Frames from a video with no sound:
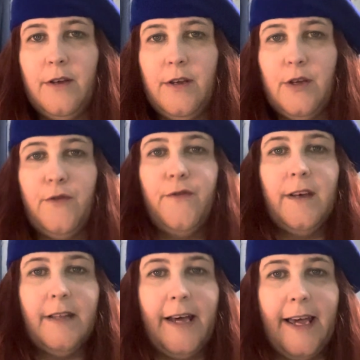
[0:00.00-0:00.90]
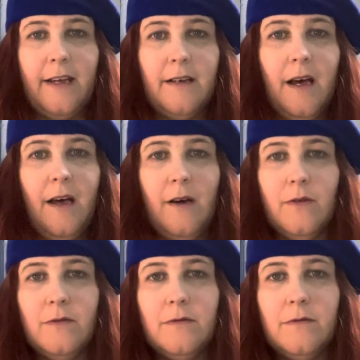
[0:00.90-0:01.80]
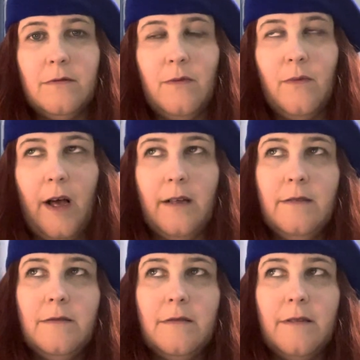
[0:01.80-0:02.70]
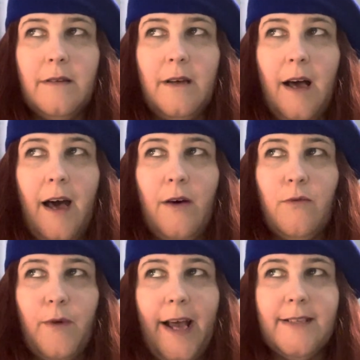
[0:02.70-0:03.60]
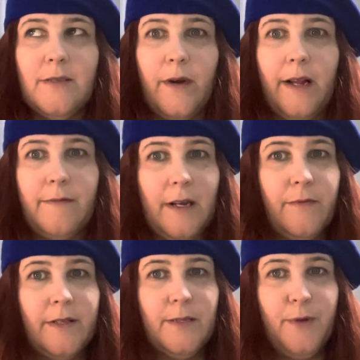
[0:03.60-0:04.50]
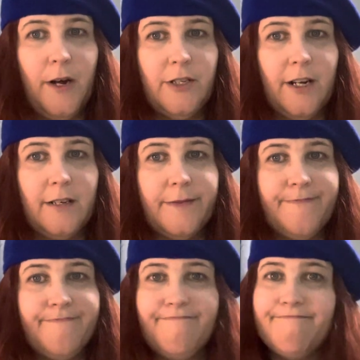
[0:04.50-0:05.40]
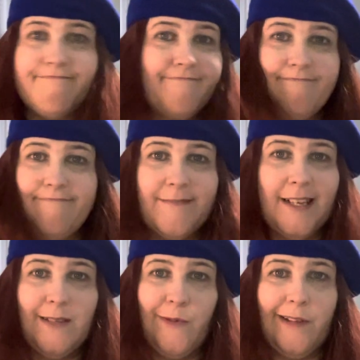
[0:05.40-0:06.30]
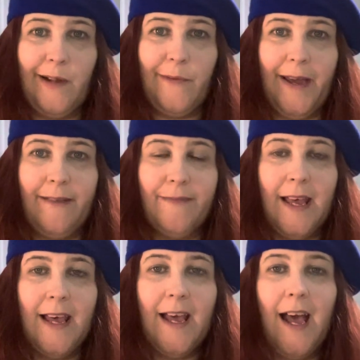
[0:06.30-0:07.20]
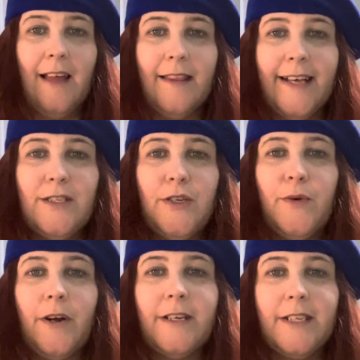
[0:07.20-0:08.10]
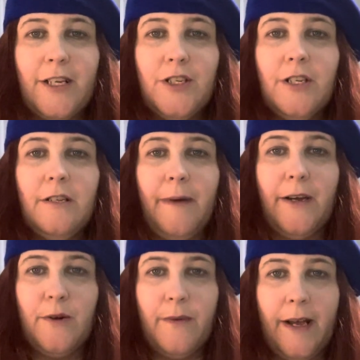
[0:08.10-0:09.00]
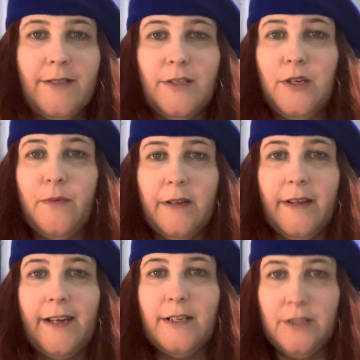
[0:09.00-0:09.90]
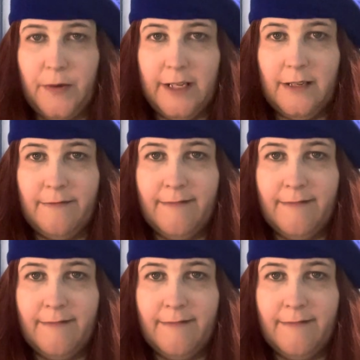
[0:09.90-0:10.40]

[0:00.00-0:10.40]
you feel like, oh, well, I'll rest when I'm done with this project. Doesn't work that way. Unless you are intentional about your rest, you will not do it.